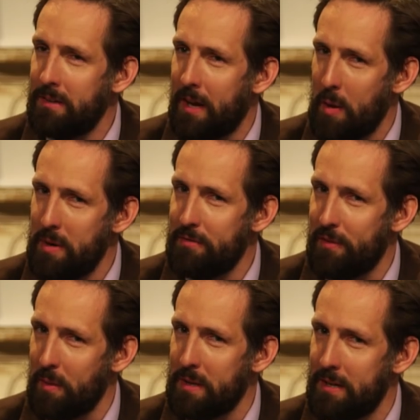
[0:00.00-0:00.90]

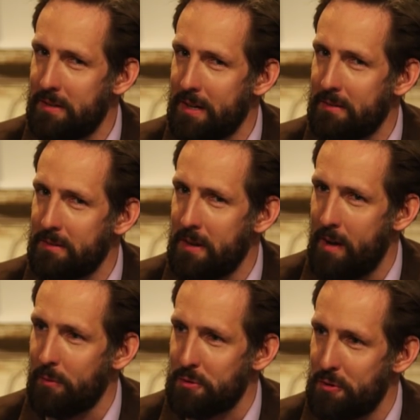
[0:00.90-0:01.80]
Philip K. Dick
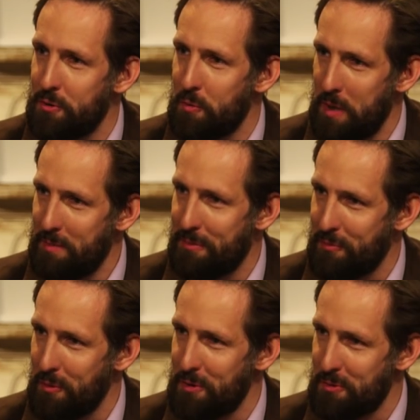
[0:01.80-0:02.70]
novels did you read
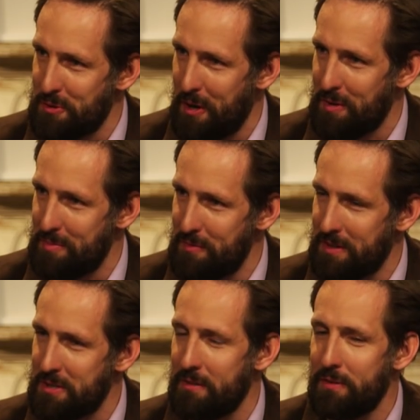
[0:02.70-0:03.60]
before you saw the movie?
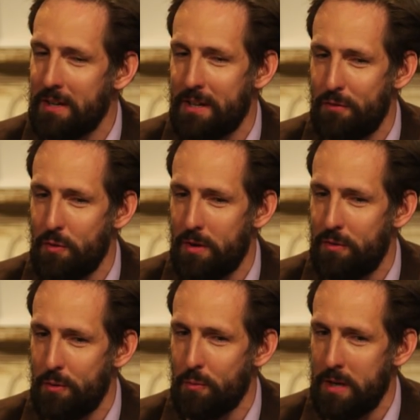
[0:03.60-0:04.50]
Because I feel like if
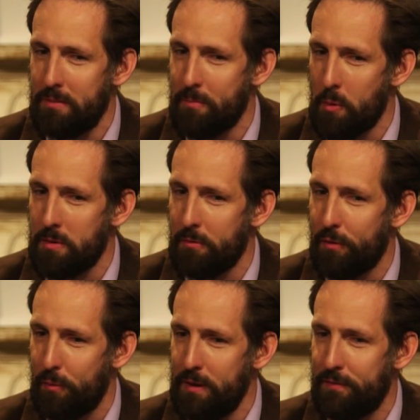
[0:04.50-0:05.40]
you read more than
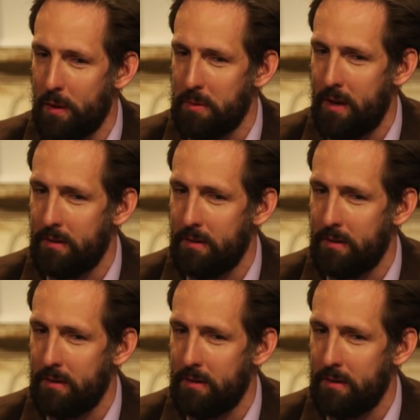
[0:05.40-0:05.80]
3 Philip K.